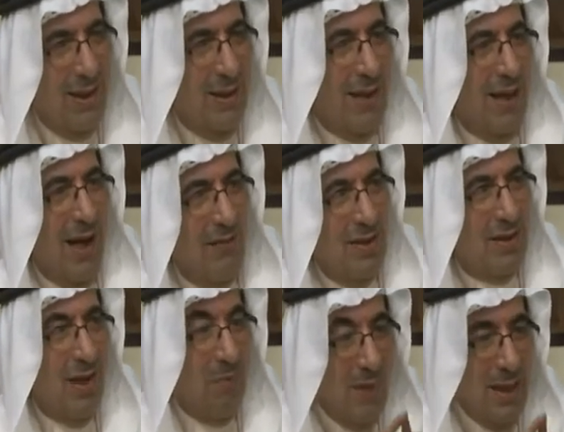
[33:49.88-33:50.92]
They have this
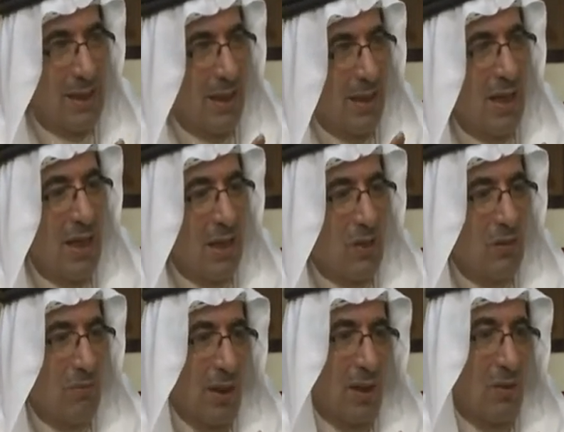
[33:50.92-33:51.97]
ability to
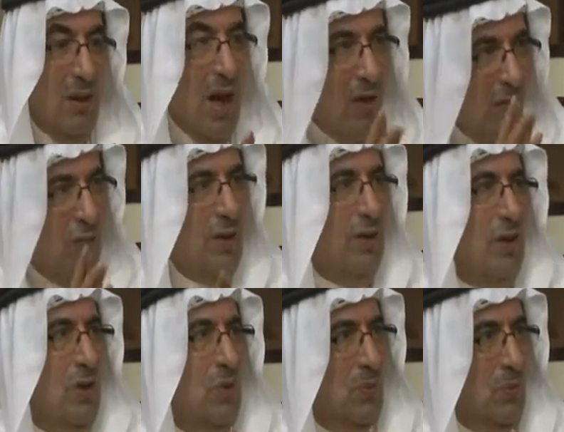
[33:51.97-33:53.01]
make you love what they
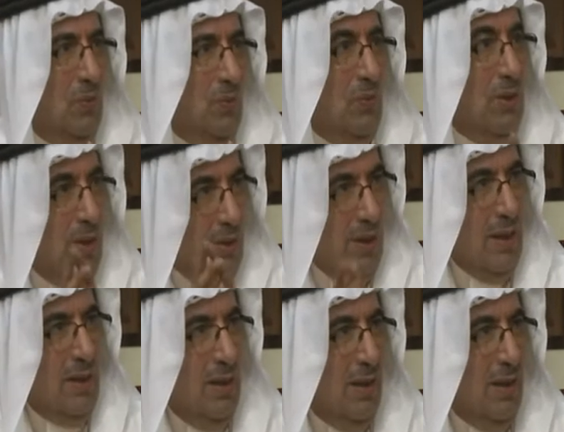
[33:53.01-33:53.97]
do, what they write.